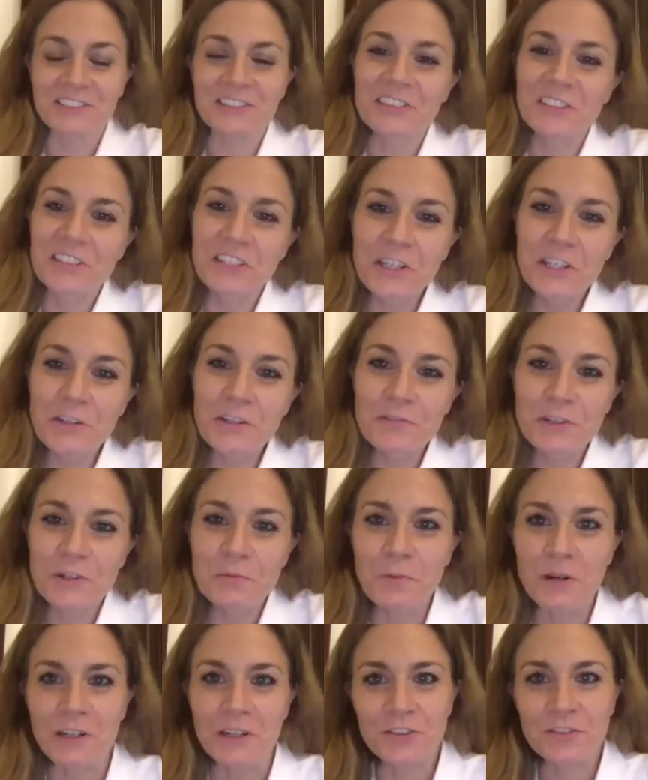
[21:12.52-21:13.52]
thank you very
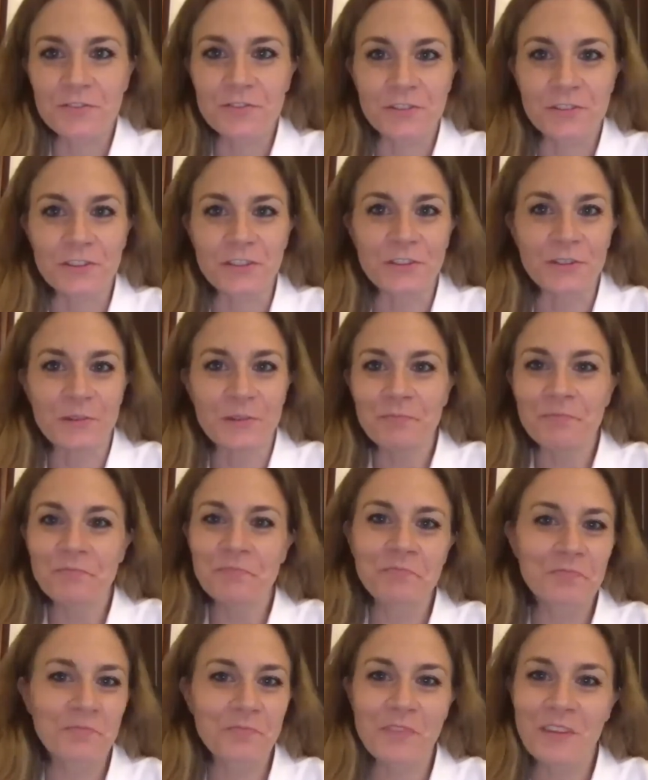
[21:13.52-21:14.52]
much for
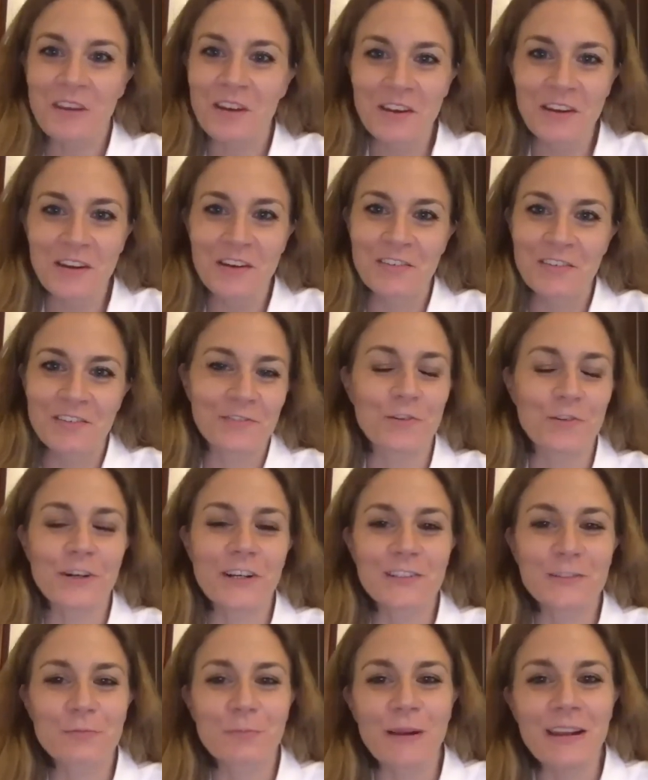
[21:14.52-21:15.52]

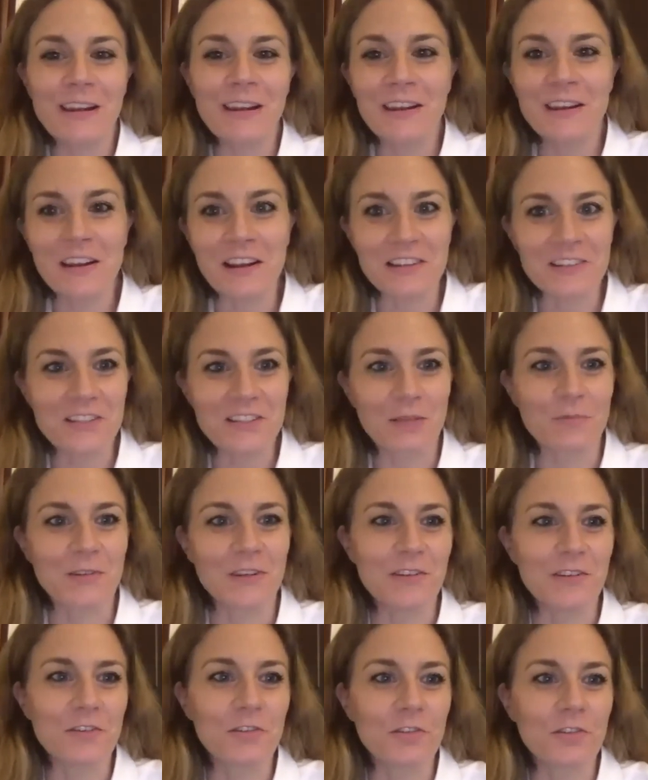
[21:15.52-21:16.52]
explaining us, I
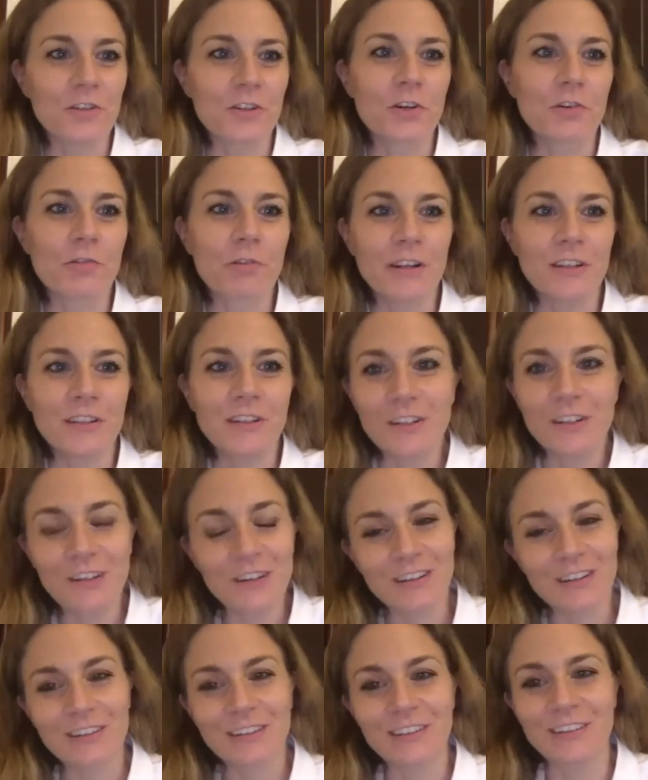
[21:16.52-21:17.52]
mean, your
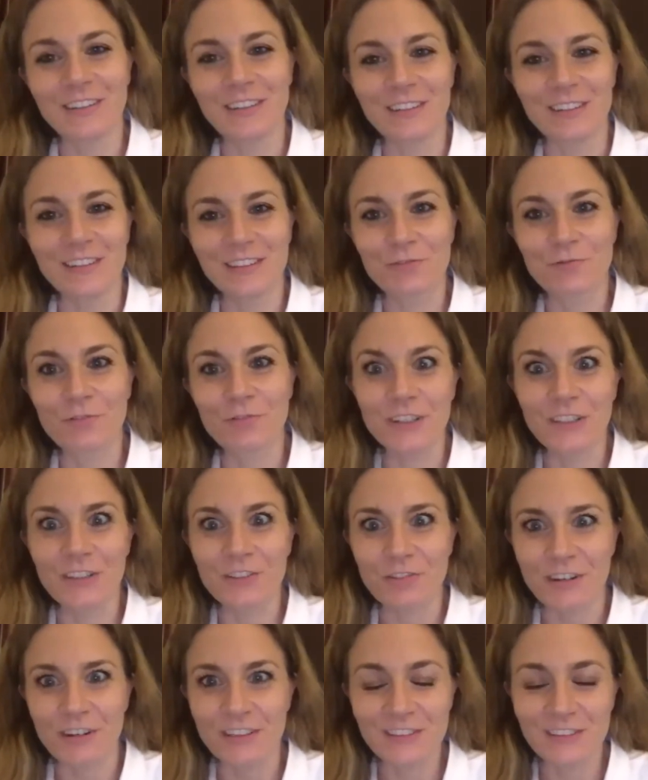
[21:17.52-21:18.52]
idea. It's very
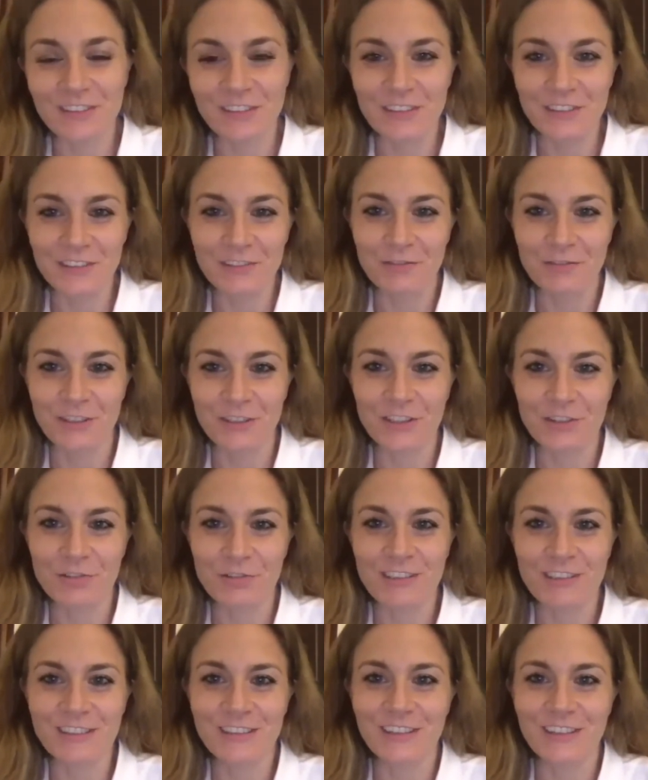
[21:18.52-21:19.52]
interesting
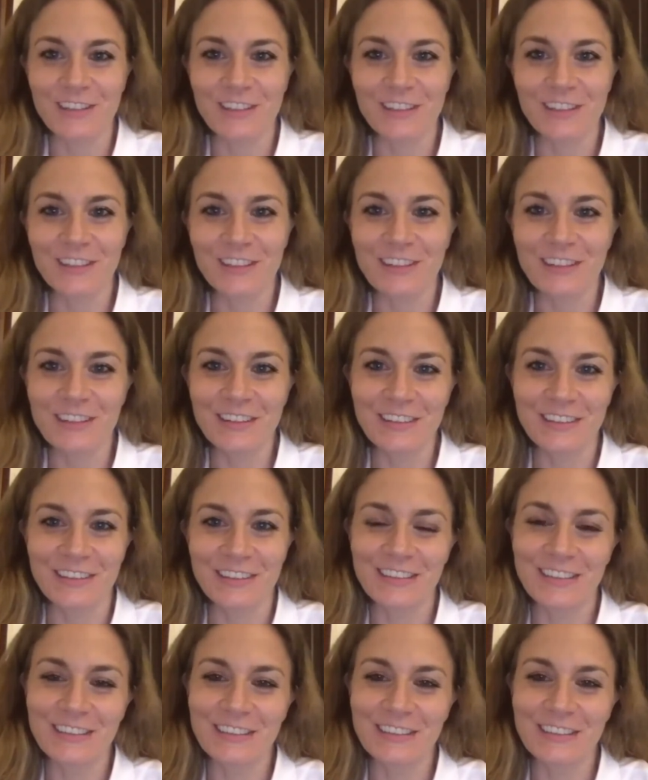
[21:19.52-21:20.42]
idea, and